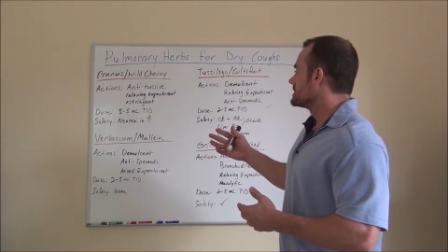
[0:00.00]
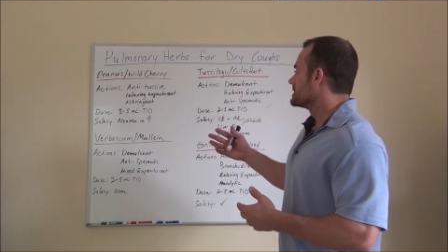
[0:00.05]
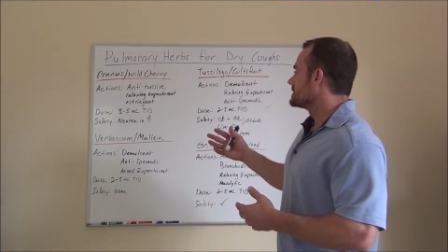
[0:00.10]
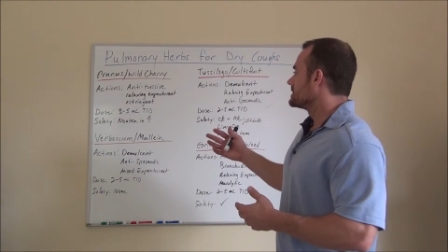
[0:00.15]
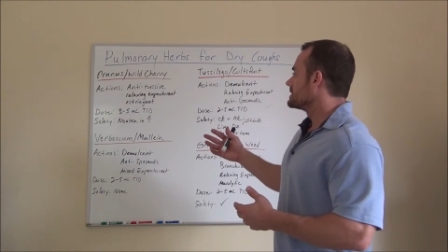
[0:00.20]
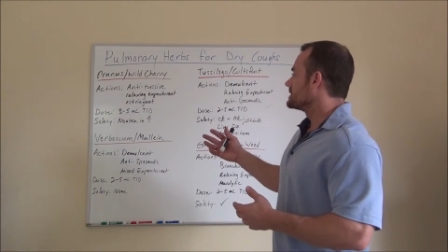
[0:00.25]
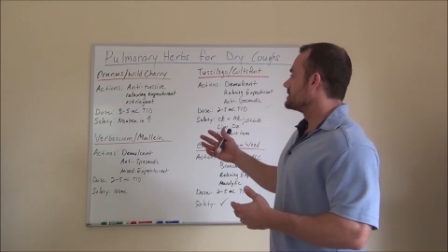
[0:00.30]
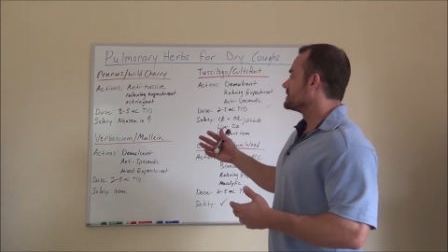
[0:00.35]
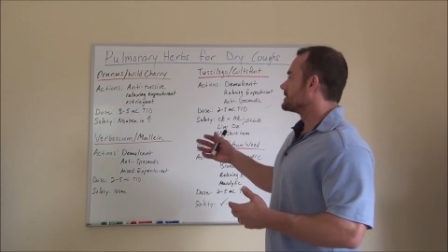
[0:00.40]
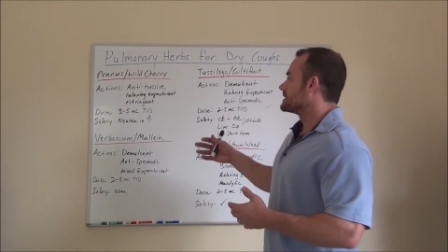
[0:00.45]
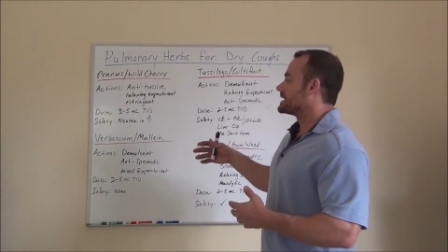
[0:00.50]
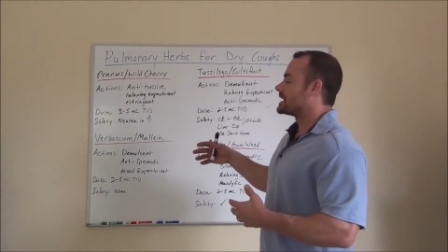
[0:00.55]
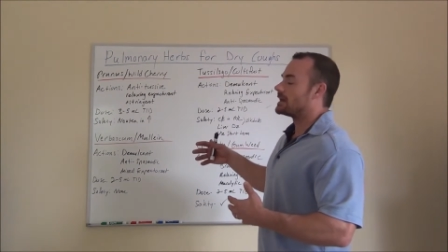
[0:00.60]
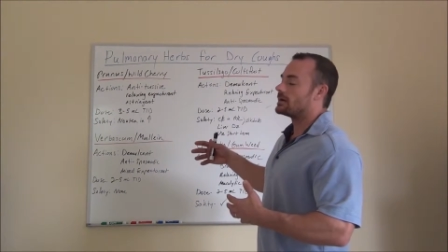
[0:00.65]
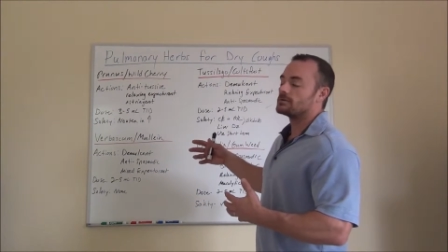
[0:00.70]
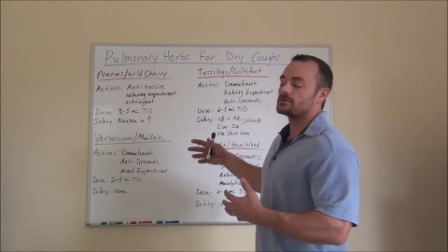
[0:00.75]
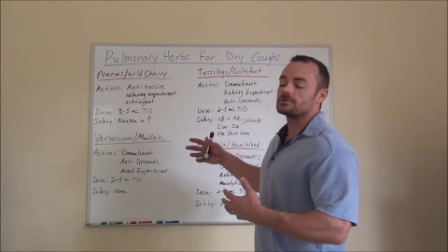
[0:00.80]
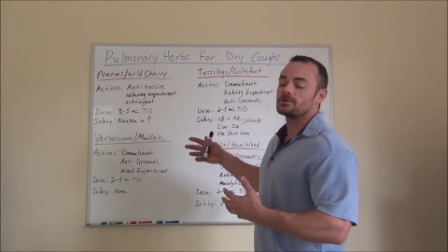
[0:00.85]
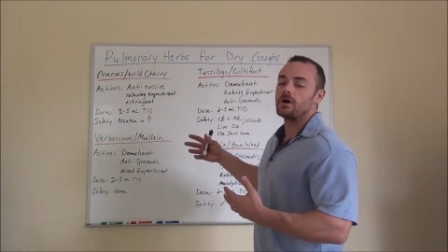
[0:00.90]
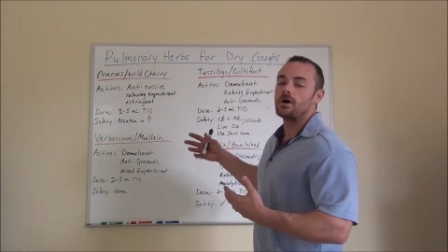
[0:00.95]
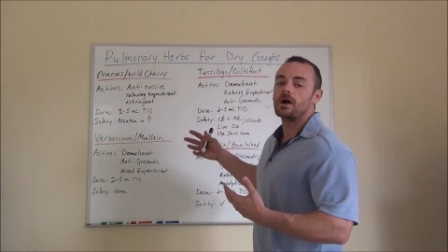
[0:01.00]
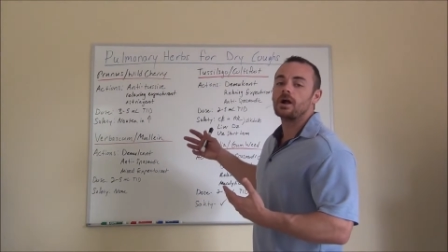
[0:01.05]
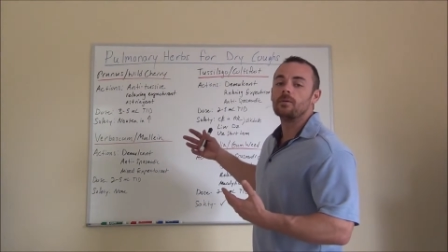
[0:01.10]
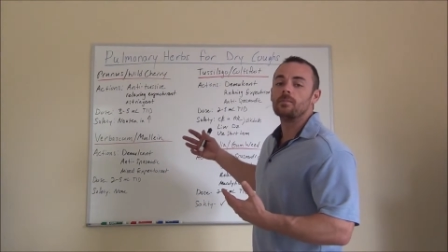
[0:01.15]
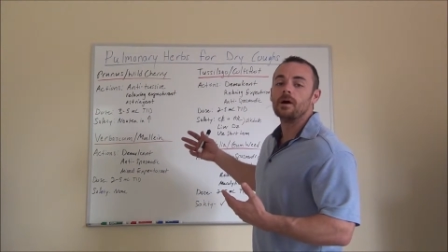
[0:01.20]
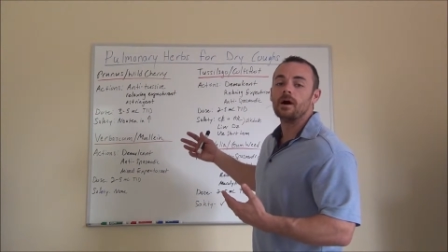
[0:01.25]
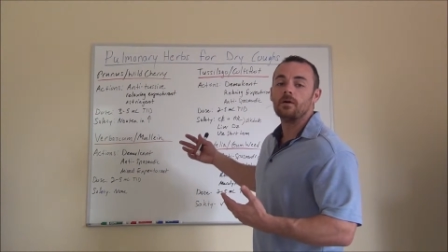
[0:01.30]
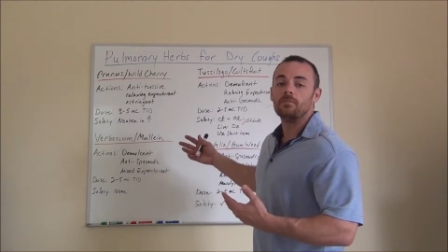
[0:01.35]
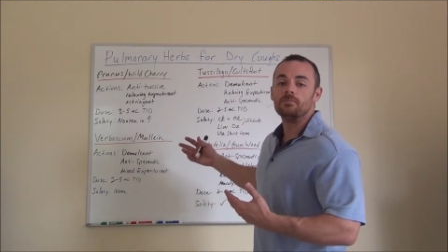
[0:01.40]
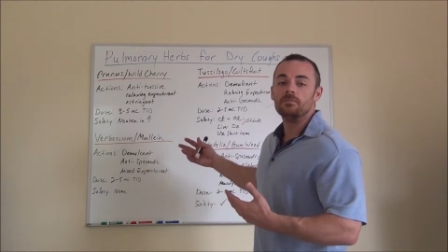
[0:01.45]
that I'll talk
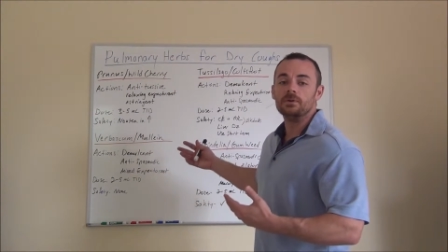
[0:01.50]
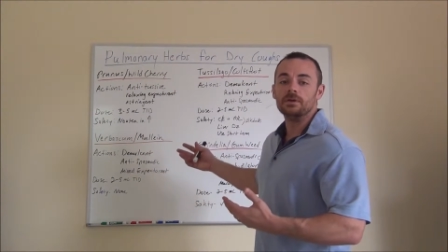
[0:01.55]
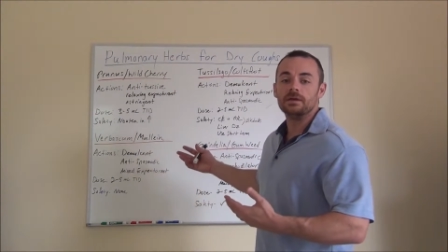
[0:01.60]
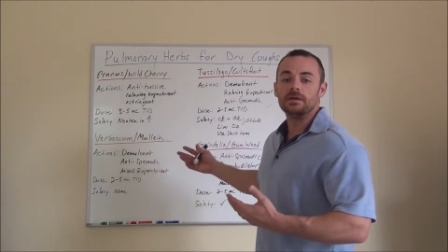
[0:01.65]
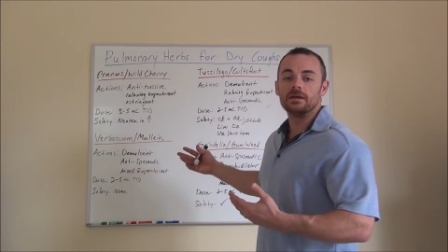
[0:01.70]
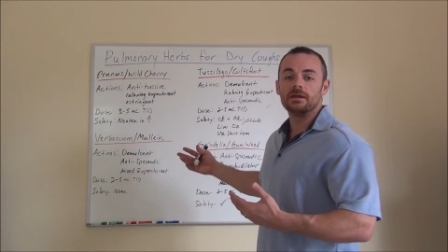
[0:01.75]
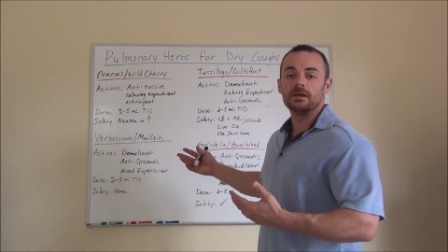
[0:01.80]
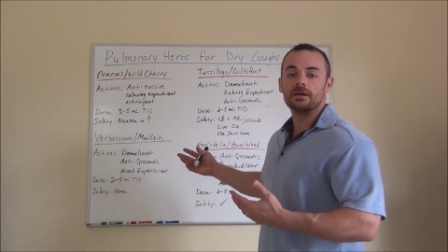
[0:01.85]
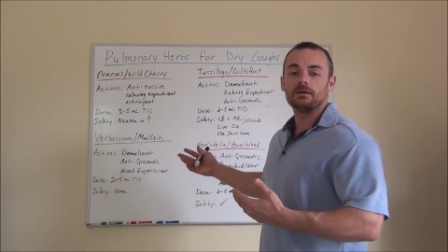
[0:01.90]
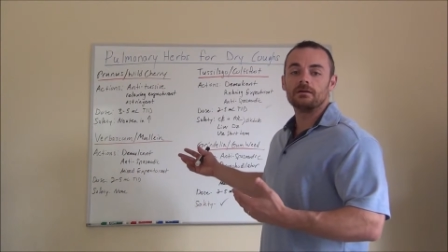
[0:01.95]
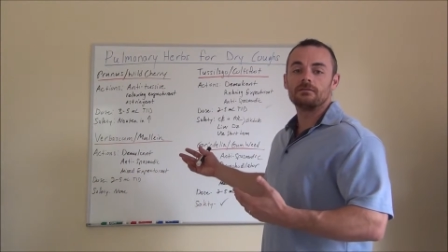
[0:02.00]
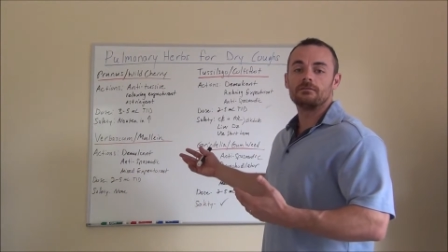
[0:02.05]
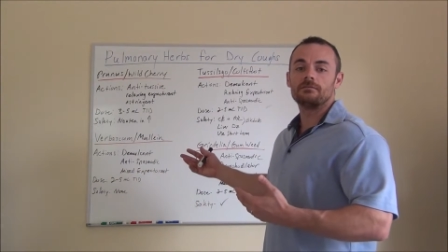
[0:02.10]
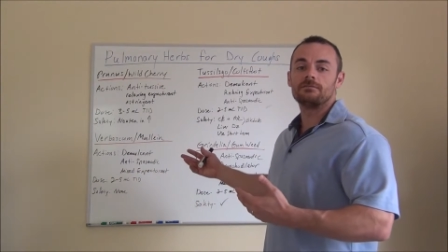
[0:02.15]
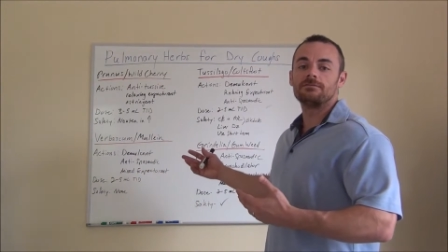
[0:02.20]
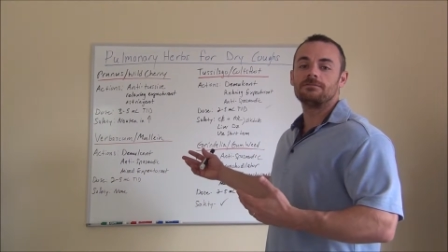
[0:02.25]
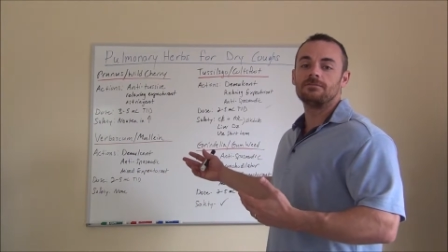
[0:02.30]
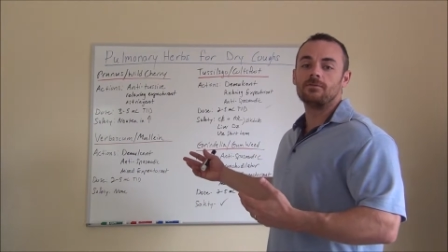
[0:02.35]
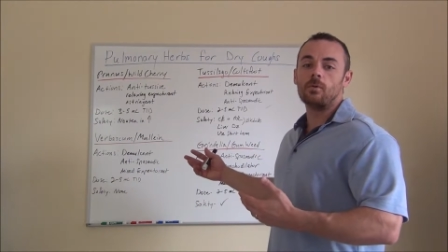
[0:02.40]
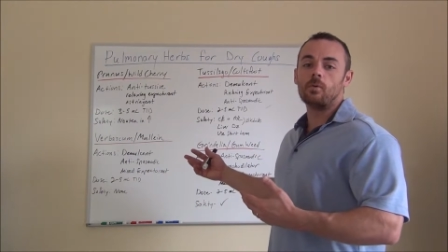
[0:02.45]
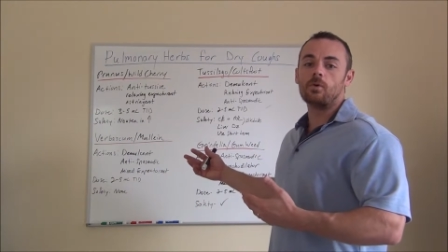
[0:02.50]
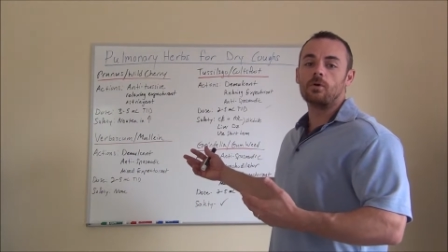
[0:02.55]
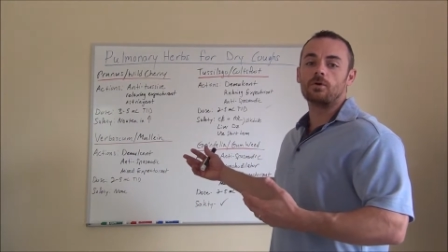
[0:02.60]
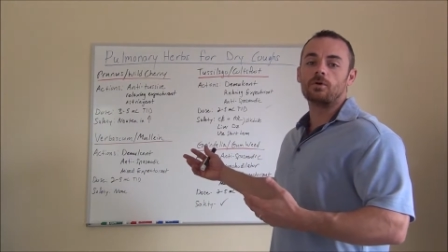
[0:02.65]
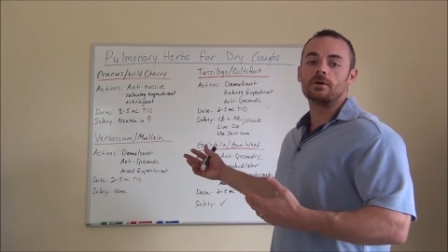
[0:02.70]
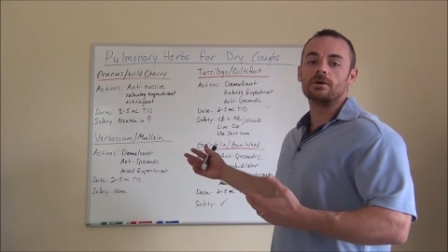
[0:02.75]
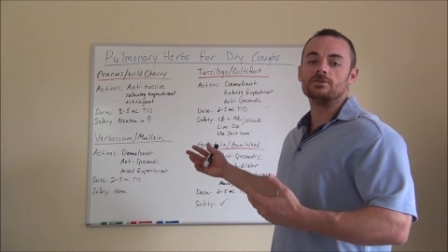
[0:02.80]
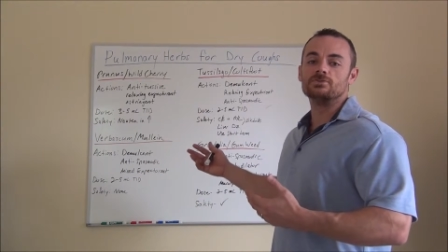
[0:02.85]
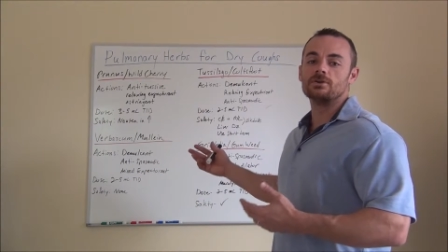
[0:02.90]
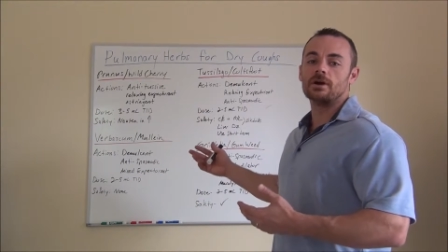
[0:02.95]
about being
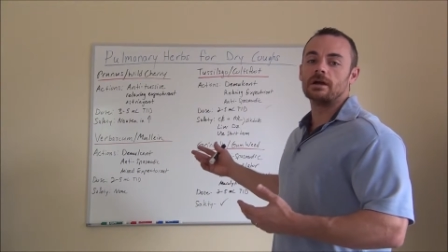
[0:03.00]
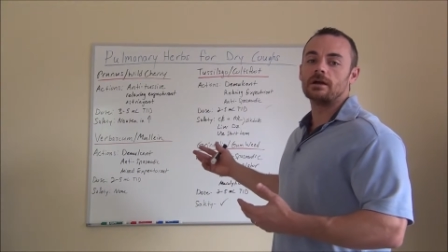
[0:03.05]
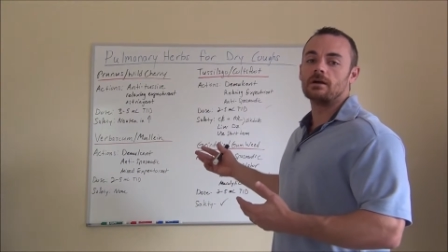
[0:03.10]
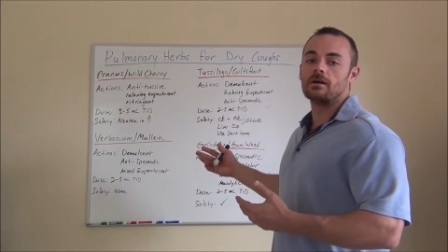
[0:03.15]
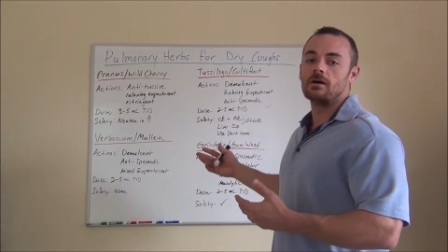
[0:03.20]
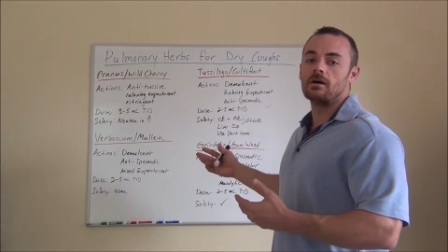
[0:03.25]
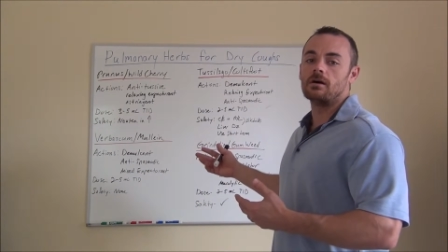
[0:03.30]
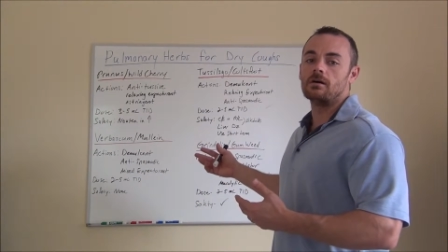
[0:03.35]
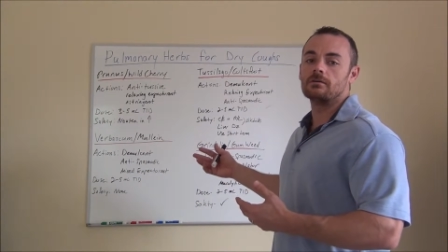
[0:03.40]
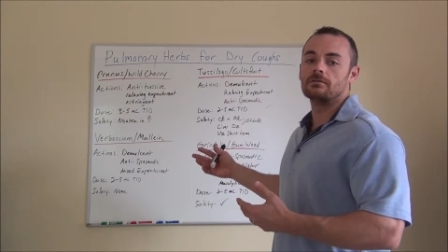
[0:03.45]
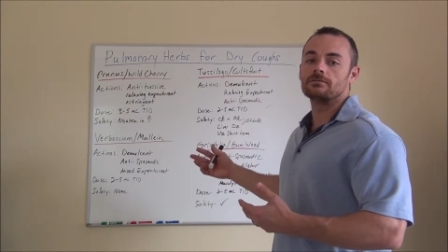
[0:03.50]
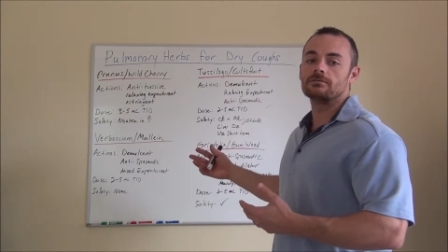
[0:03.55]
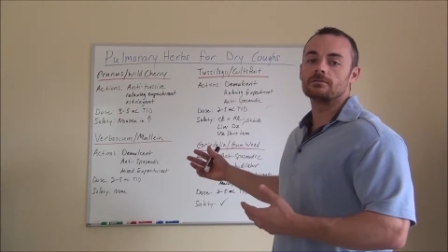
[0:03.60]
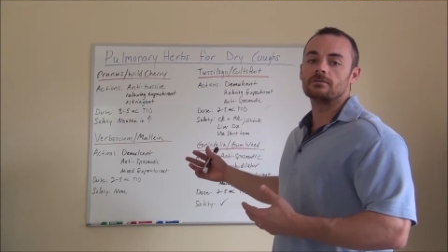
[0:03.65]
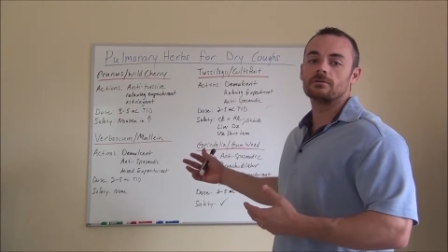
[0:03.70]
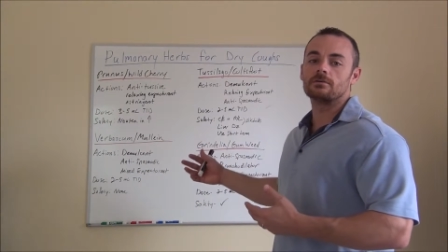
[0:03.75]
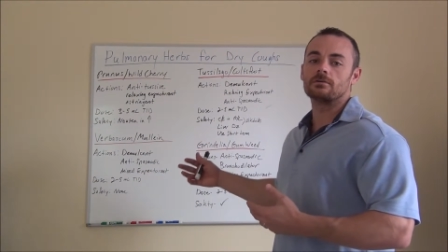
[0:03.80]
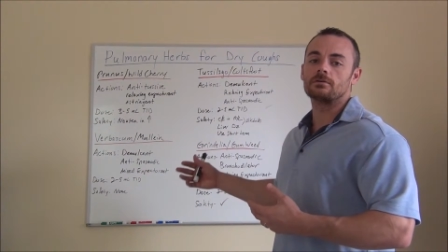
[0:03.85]
for a dry cough